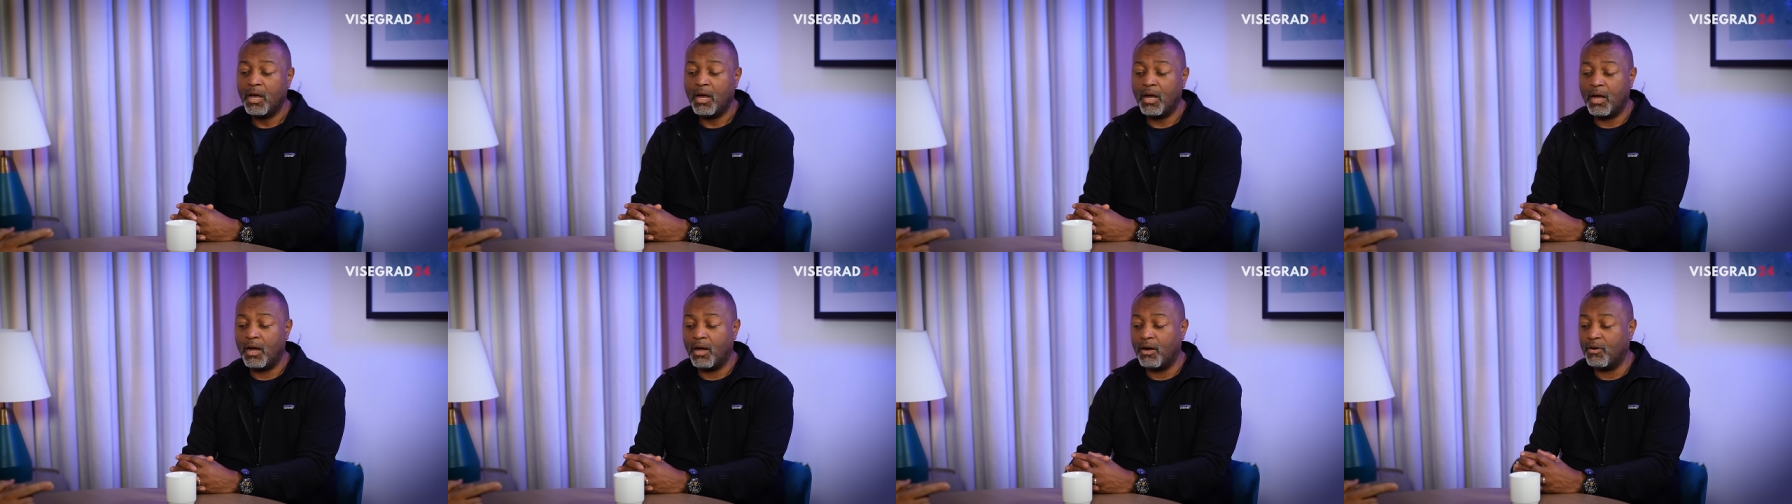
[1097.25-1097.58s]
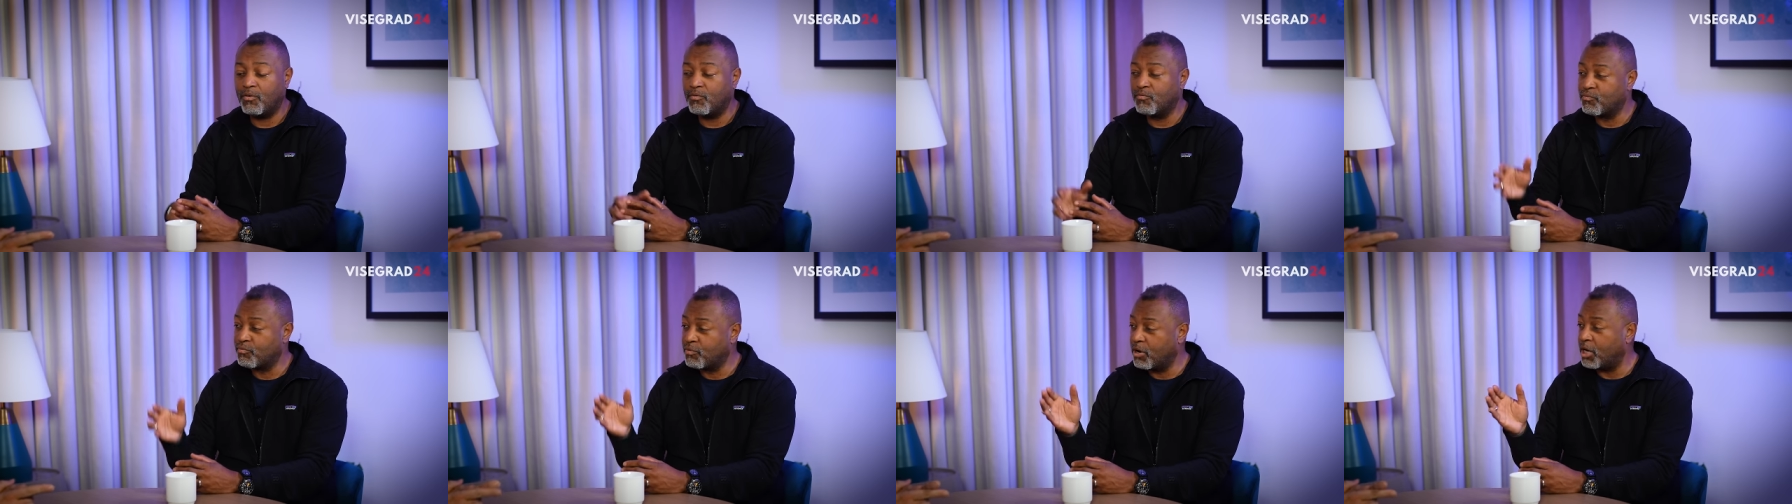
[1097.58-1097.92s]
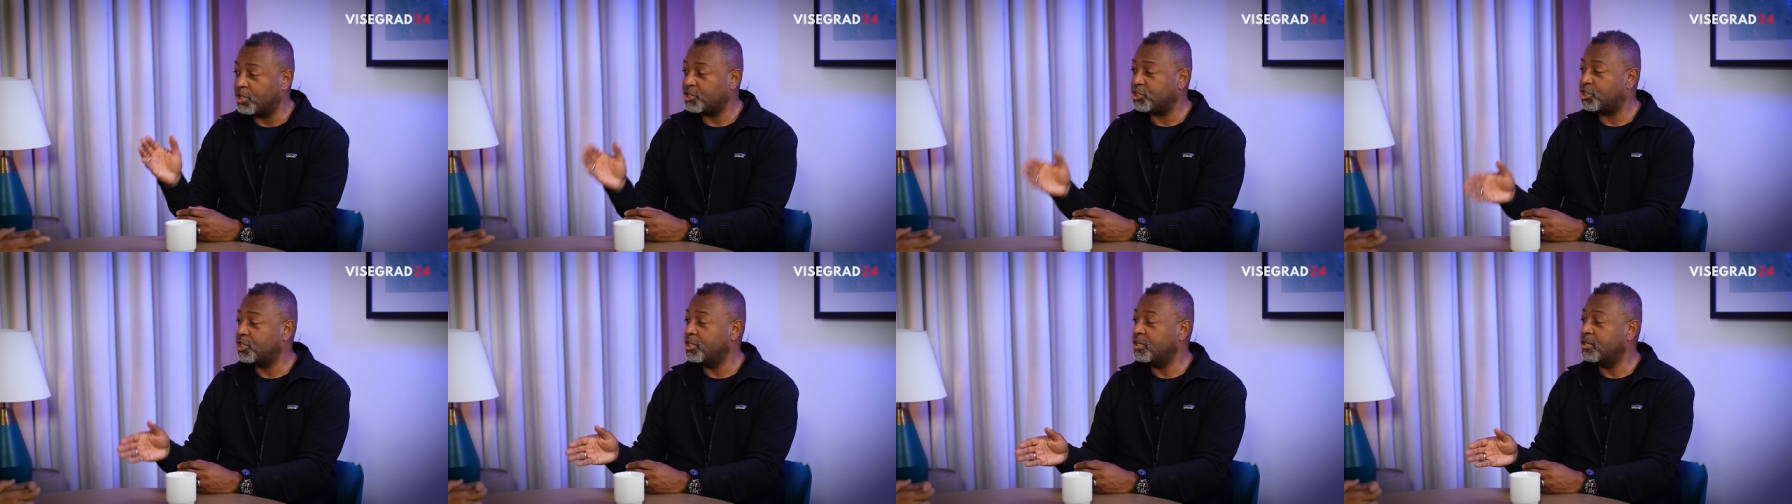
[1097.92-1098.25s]
Uh,
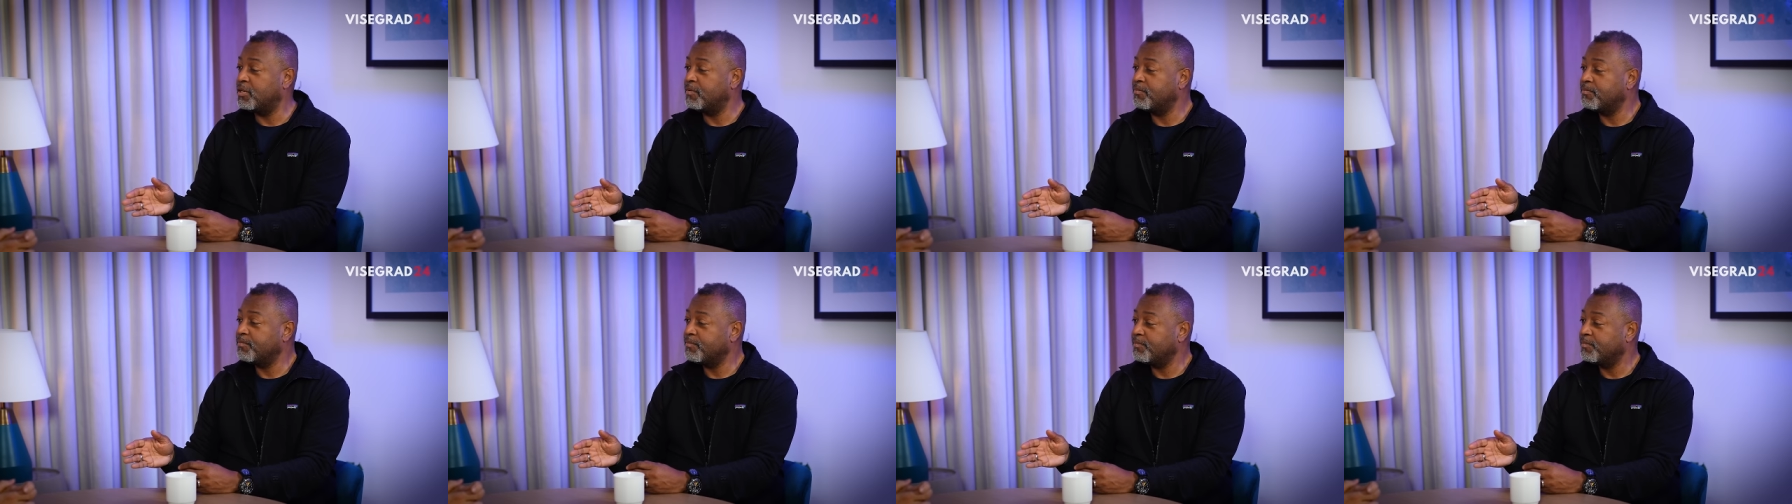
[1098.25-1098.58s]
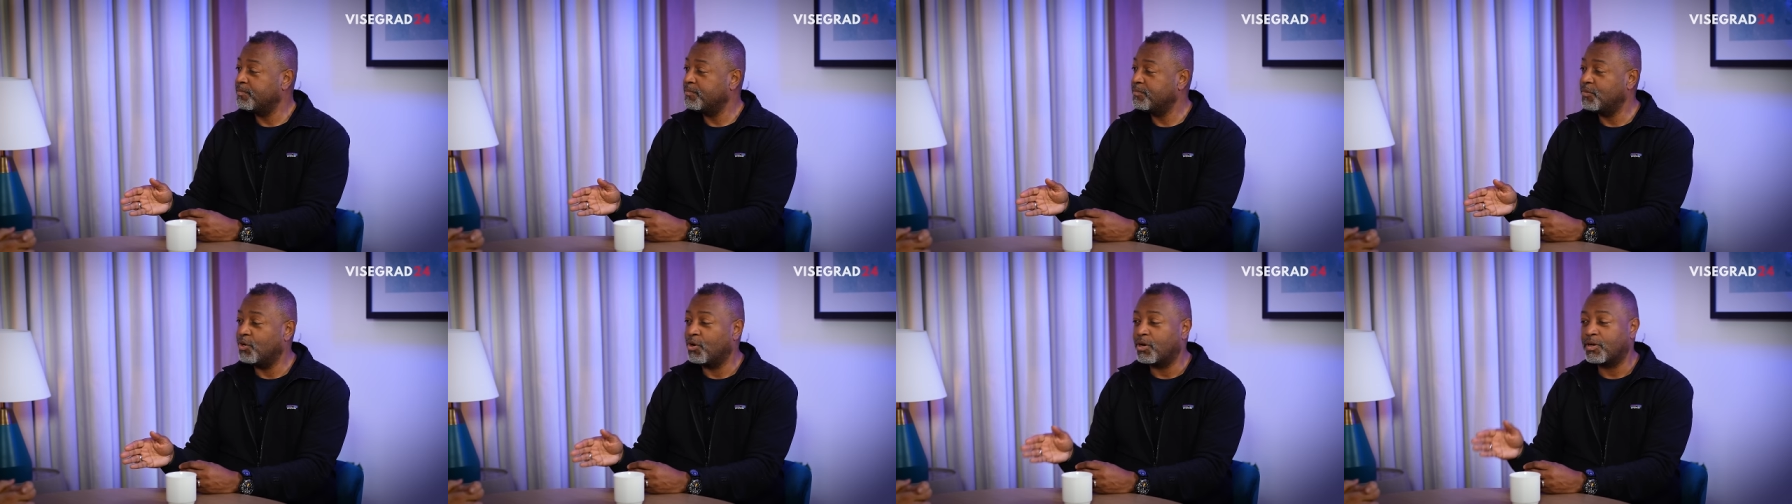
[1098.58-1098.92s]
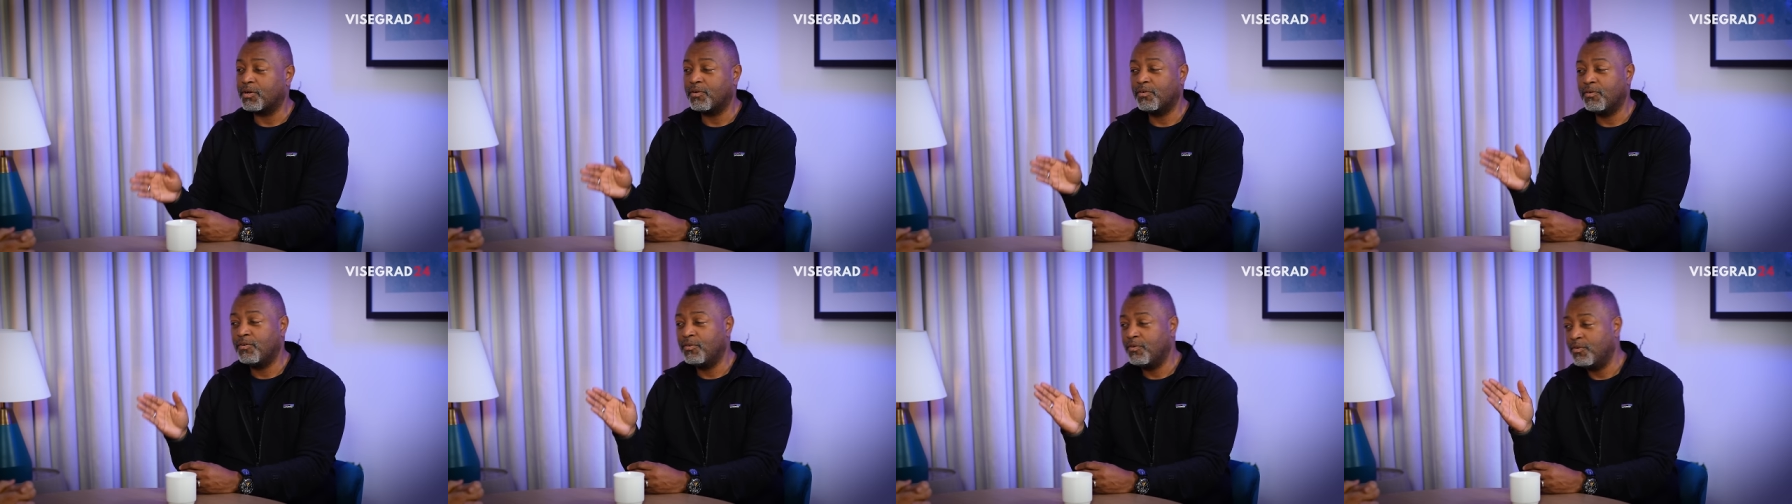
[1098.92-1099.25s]
Russia,
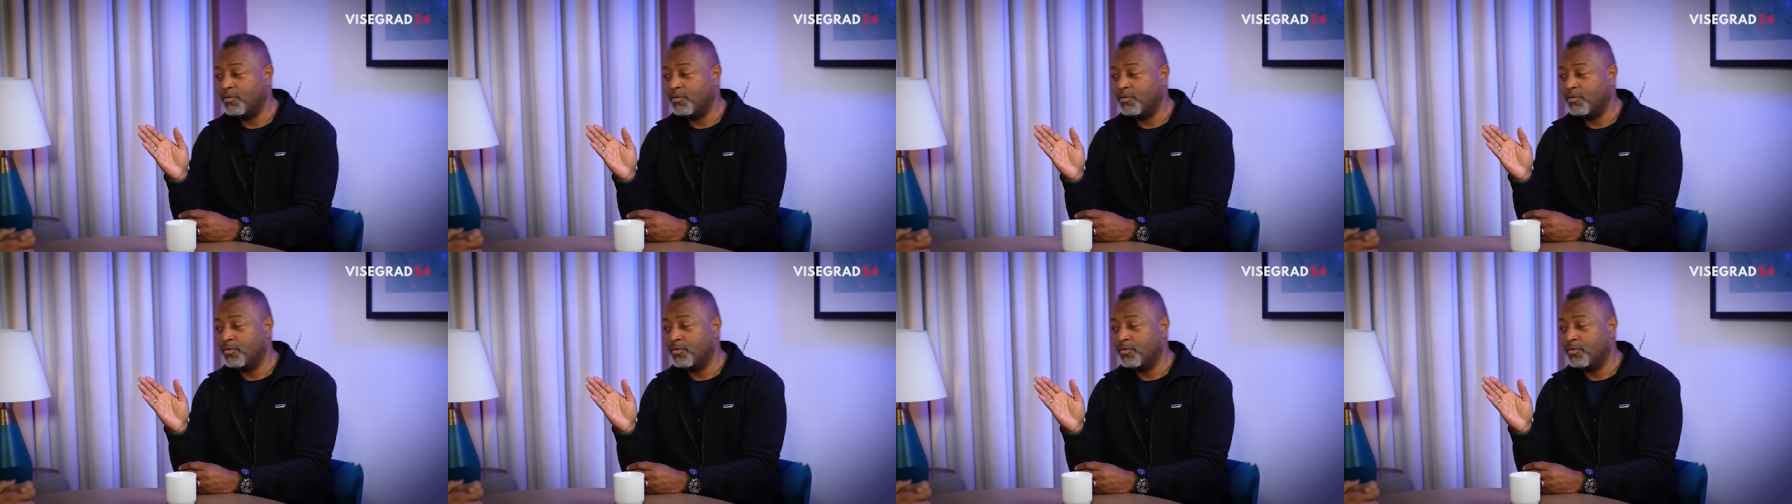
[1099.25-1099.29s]
look,